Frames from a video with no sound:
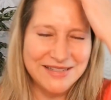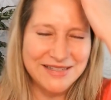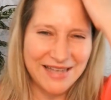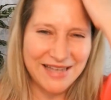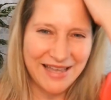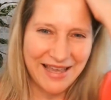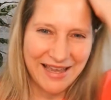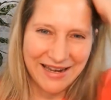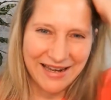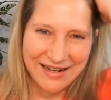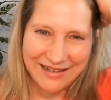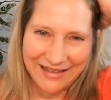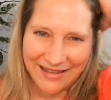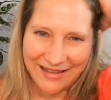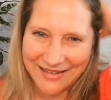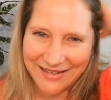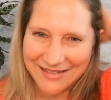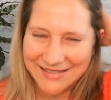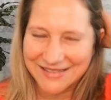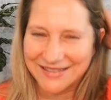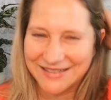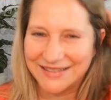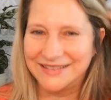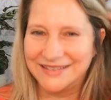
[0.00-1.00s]

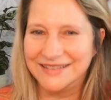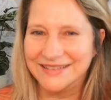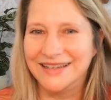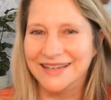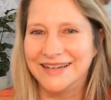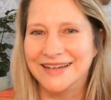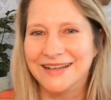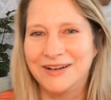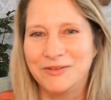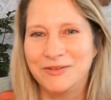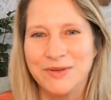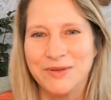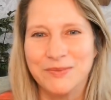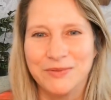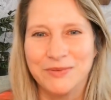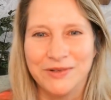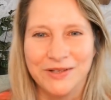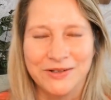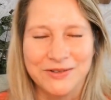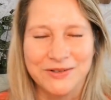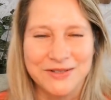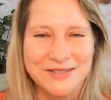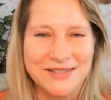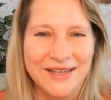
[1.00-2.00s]
analyze and help people
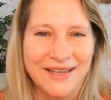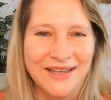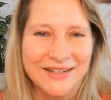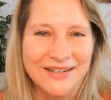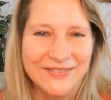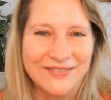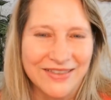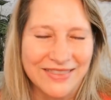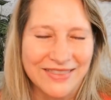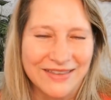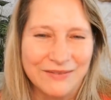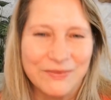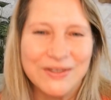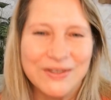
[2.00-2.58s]
understand everything.